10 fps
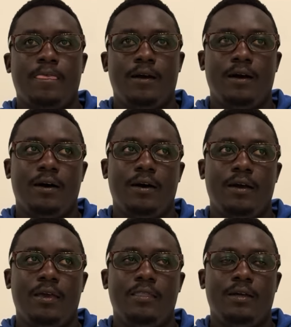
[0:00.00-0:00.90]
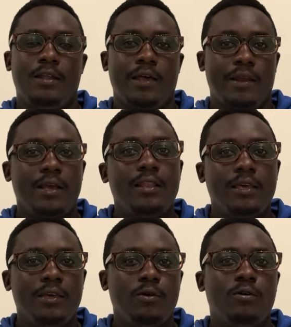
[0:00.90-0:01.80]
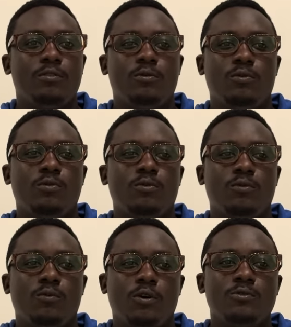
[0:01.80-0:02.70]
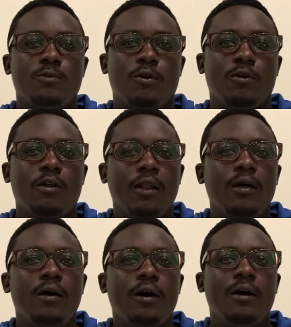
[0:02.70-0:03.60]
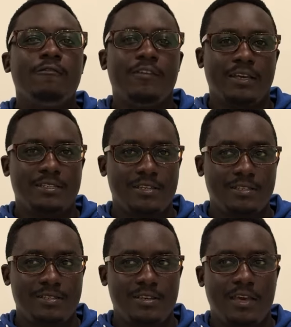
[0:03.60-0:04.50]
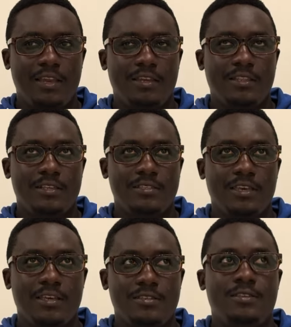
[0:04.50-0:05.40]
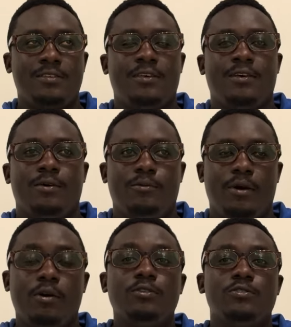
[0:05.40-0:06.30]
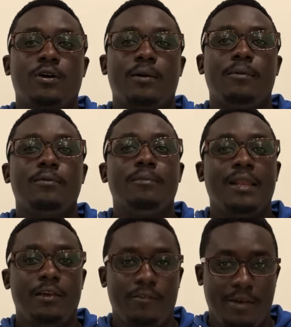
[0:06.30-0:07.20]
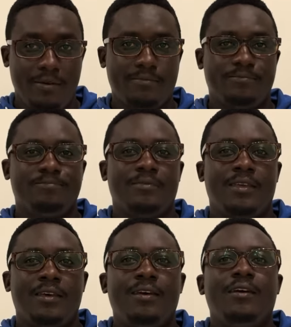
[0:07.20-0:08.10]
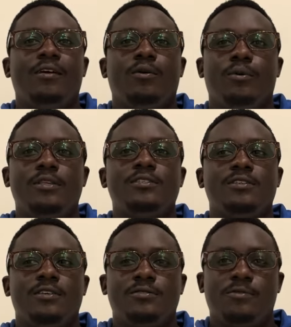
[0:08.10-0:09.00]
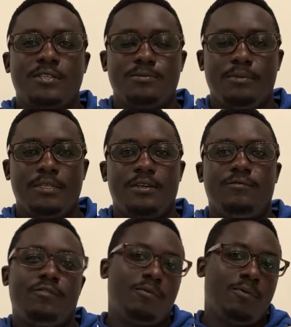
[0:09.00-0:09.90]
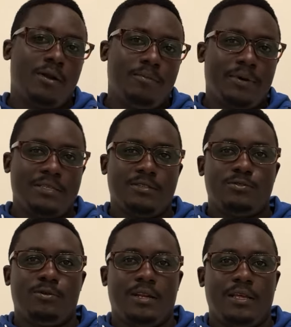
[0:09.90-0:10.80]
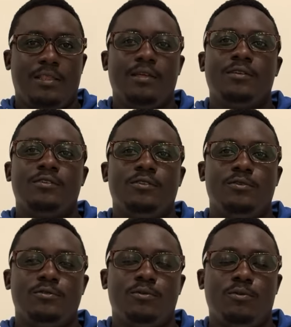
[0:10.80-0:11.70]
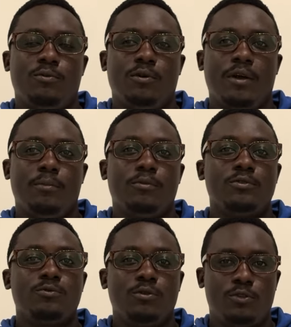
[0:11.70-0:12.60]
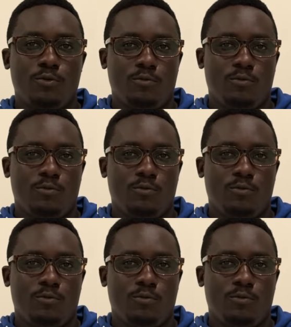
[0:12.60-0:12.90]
either directly or through what we call vectors. And in this case, we are going to talk about malaria, which is transmitted from one person to another through a mosquito.